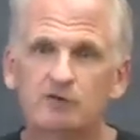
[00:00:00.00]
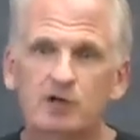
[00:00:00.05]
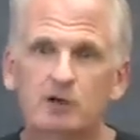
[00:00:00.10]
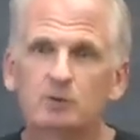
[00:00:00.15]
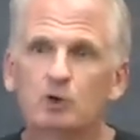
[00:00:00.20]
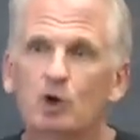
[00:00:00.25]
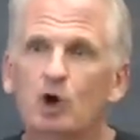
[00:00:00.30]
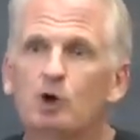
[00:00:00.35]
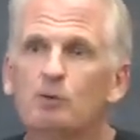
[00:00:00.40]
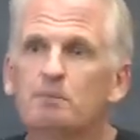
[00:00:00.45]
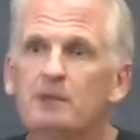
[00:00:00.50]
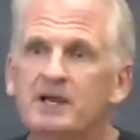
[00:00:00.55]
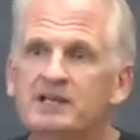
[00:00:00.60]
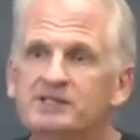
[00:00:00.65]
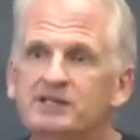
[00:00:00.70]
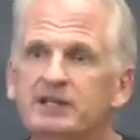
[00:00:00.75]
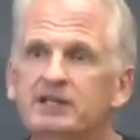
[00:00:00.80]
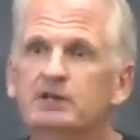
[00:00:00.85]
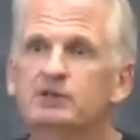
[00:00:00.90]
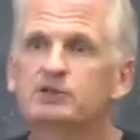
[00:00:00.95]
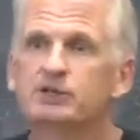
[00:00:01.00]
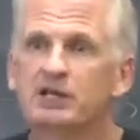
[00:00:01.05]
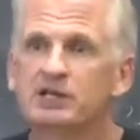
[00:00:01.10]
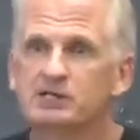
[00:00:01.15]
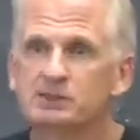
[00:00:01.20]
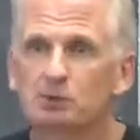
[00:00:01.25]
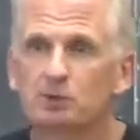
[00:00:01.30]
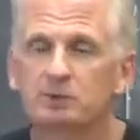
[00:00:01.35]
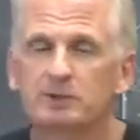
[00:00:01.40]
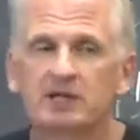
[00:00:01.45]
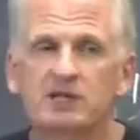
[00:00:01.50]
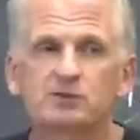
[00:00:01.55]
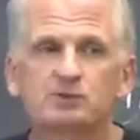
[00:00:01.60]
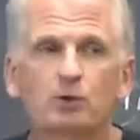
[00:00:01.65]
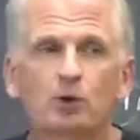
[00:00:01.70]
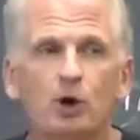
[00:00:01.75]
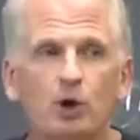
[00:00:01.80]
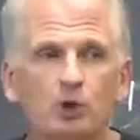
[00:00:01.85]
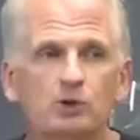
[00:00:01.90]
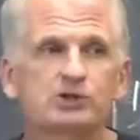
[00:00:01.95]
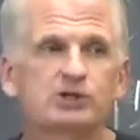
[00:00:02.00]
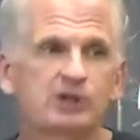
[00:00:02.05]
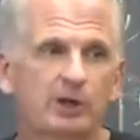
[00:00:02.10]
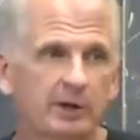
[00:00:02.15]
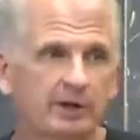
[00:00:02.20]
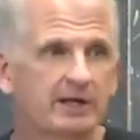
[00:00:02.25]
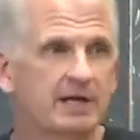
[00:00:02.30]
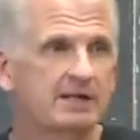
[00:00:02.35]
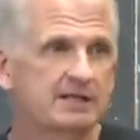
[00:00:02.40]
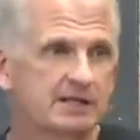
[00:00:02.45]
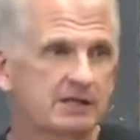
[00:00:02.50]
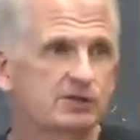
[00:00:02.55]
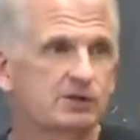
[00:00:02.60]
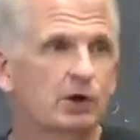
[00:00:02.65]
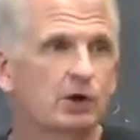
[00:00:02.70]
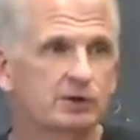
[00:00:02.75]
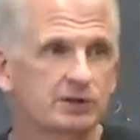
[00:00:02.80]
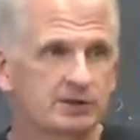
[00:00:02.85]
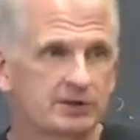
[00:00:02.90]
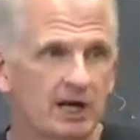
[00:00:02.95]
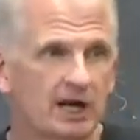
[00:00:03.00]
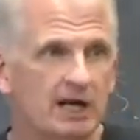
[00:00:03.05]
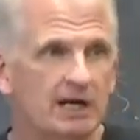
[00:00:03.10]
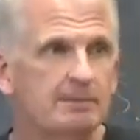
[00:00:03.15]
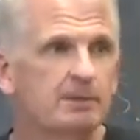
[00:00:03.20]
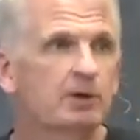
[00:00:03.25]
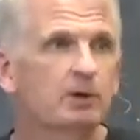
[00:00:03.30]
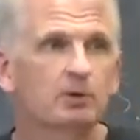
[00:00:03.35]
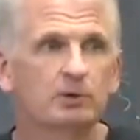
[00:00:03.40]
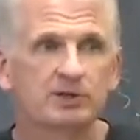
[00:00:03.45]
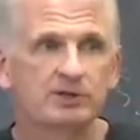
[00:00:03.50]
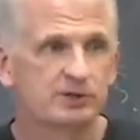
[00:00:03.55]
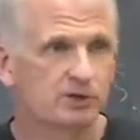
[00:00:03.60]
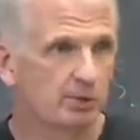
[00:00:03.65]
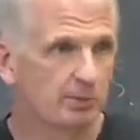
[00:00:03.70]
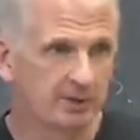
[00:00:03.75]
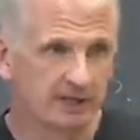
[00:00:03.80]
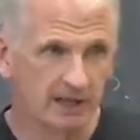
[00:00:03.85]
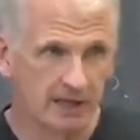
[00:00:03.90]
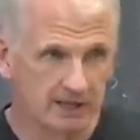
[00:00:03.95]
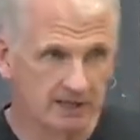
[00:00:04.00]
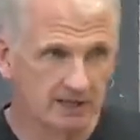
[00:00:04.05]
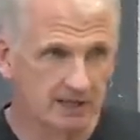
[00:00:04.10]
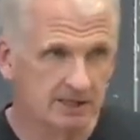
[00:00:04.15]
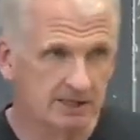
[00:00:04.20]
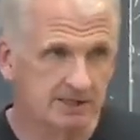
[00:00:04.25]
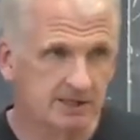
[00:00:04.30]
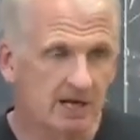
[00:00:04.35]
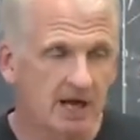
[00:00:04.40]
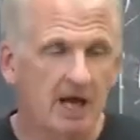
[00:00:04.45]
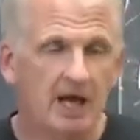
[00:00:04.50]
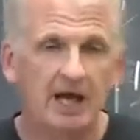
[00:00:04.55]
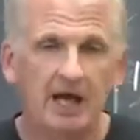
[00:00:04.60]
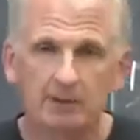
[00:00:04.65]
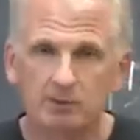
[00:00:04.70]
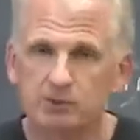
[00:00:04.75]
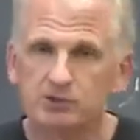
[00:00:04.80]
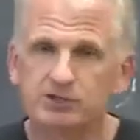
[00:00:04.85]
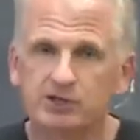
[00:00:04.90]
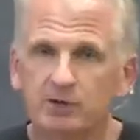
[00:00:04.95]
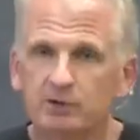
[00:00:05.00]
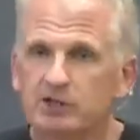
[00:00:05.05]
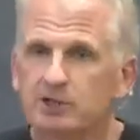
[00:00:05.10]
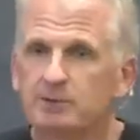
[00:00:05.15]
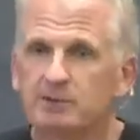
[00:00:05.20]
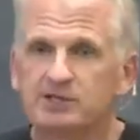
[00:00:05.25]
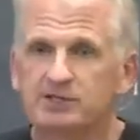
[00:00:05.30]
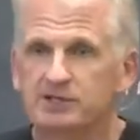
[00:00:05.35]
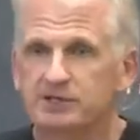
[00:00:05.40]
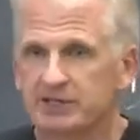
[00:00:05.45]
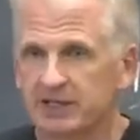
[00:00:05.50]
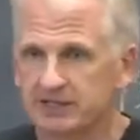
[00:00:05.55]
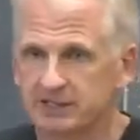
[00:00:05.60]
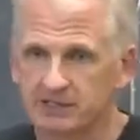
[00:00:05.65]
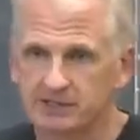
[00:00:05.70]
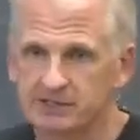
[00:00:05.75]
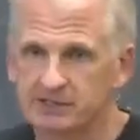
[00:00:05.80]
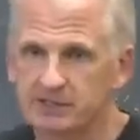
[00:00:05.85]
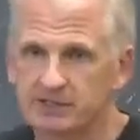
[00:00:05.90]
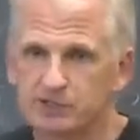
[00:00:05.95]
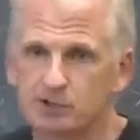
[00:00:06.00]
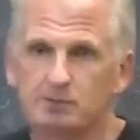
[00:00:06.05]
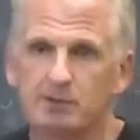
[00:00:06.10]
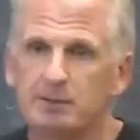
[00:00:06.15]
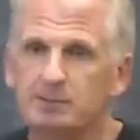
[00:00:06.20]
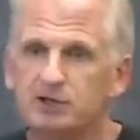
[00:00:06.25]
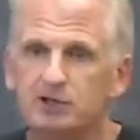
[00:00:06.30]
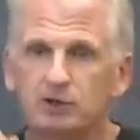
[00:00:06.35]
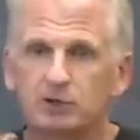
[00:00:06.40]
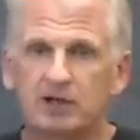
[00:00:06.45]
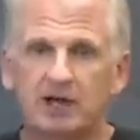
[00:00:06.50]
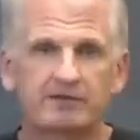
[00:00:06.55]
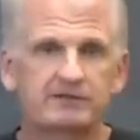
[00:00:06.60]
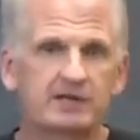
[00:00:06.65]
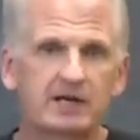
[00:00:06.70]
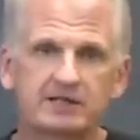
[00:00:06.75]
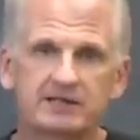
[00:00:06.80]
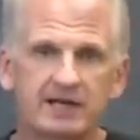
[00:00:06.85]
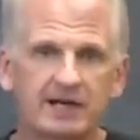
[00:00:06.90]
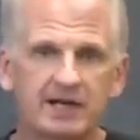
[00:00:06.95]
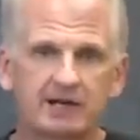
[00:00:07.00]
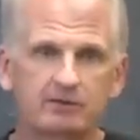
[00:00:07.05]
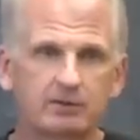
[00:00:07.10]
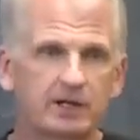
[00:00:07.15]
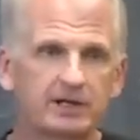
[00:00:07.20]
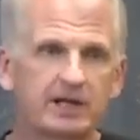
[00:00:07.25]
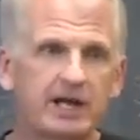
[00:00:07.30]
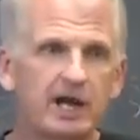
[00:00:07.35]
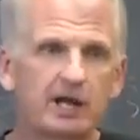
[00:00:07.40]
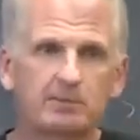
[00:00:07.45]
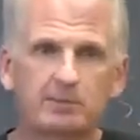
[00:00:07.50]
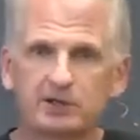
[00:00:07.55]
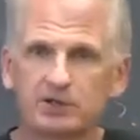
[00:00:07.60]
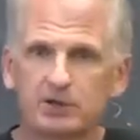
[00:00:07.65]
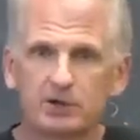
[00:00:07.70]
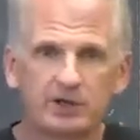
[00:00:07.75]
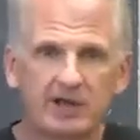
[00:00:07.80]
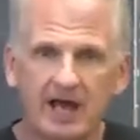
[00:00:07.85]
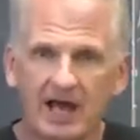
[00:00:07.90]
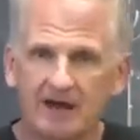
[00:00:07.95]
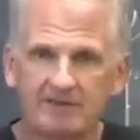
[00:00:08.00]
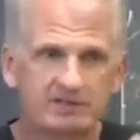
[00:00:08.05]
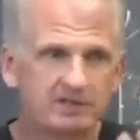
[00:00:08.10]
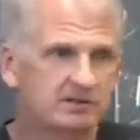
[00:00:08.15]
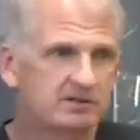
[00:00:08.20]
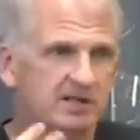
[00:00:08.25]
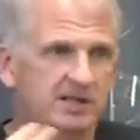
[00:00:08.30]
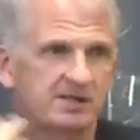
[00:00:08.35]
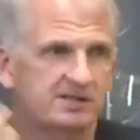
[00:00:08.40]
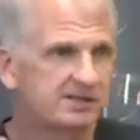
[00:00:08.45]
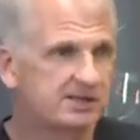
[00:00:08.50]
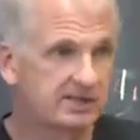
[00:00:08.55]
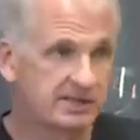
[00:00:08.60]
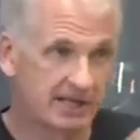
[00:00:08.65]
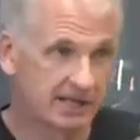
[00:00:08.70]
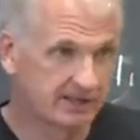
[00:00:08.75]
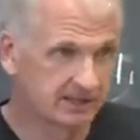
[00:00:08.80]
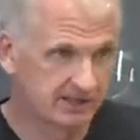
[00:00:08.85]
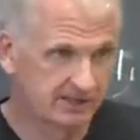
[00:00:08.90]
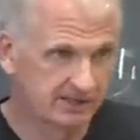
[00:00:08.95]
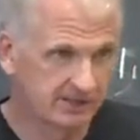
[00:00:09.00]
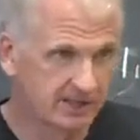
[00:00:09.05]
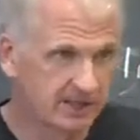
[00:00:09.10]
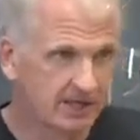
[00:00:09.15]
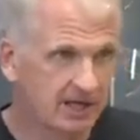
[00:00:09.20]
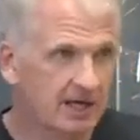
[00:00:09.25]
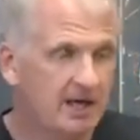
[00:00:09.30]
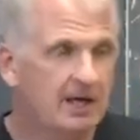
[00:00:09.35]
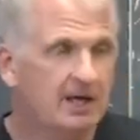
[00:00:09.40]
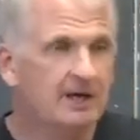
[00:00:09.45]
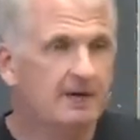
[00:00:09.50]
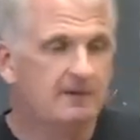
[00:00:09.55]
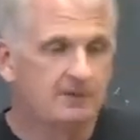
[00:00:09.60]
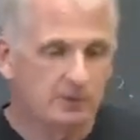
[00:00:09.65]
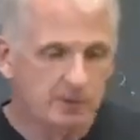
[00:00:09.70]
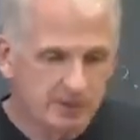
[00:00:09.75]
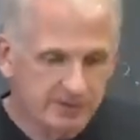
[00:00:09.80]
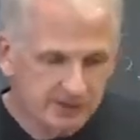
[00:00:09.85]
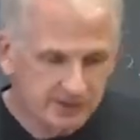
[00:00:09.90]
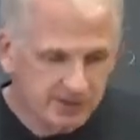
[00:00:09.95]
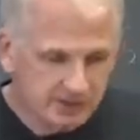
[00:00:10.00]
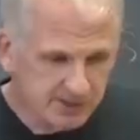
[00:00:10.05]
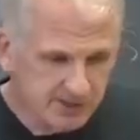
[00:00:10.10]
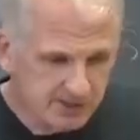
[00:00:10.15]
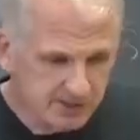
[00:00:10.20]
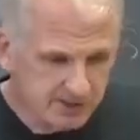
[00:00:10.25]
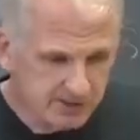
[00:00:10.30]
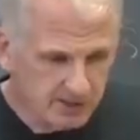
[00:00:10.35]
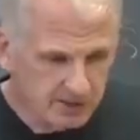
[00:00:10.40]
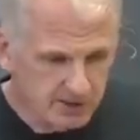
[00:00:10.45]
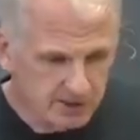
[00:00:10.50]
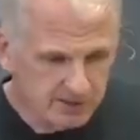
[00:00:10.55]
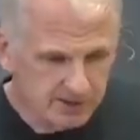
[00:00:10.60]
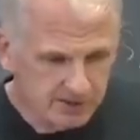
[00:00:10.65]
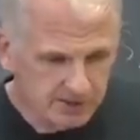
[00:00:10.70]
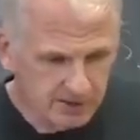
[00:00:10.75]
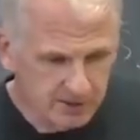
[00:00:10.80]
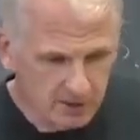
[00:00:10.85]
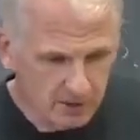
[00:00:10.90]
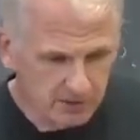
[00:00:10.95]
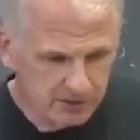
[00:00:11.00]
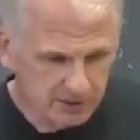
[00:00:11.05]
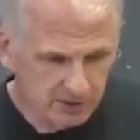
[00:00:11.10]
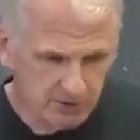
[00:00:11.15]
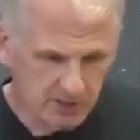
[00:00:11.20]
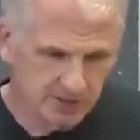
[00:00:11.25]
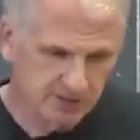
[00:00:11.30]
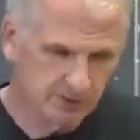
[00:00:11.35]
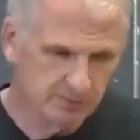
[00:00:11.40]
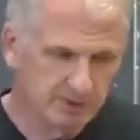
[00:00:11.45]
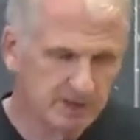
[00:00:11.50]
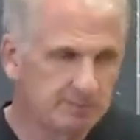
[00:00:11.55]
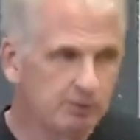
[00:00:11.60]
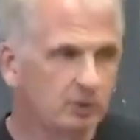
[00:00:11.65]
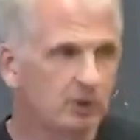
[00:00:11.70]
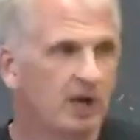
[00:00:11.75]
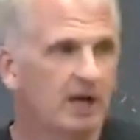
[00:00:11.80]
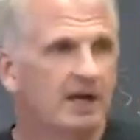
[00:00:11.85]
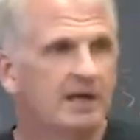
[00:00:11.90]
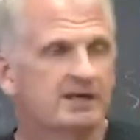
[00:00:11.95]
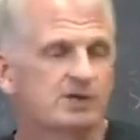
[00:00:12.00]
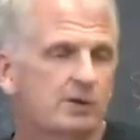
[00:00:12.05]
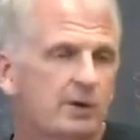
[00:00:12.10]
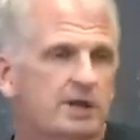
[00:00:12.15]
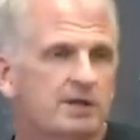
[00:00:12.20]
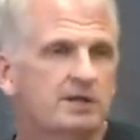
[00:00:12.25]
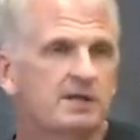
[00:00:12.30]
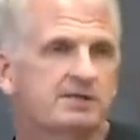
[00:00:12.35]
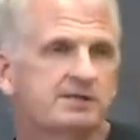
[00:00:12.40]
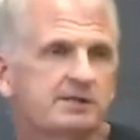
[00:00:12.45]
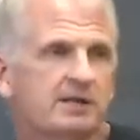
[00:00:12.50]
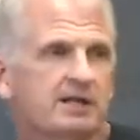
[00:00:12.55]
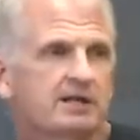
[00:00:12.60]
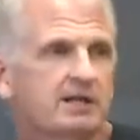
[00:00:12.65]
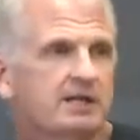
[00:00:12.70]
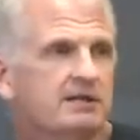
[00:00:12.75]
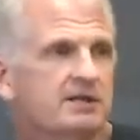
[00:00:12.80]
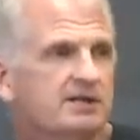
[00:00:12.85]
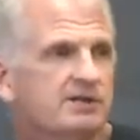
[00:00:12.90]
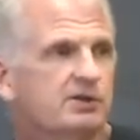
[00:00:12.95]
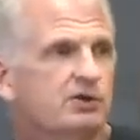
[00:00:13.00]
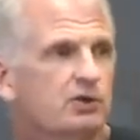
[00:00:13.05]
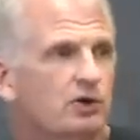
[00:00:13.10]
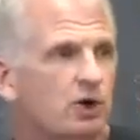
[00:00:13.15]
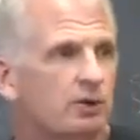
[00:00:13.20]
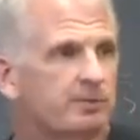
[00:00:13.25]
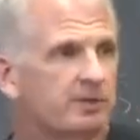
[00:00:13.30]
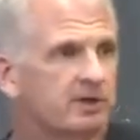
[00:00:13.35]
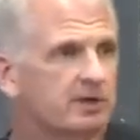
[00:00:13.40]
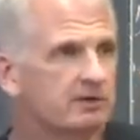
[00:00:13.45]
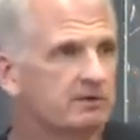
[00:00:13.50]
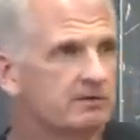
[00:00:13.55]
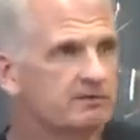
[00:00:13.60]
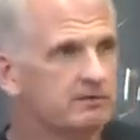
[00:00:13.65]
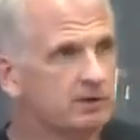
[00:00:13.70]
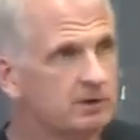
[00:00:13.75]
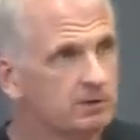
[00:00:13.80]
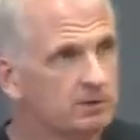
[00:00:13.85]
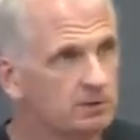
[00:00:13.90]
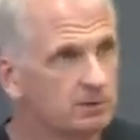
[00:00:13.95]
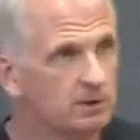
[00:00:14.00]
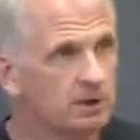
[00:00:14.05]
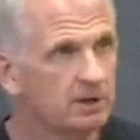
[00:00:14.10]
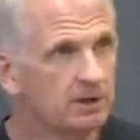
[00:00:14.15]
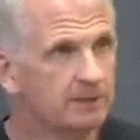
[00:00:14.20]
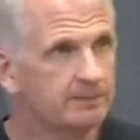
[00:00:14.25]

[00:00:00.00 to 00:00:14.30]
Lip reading: We're all basically interchangeable because we're all sharing ideas all the time, and there are only so many ideas, and we're sharing them instantaneously. So maybe you don't have the idea I have right now, but you can have it instantaneously. So this is the notion, right? So in this utopian view,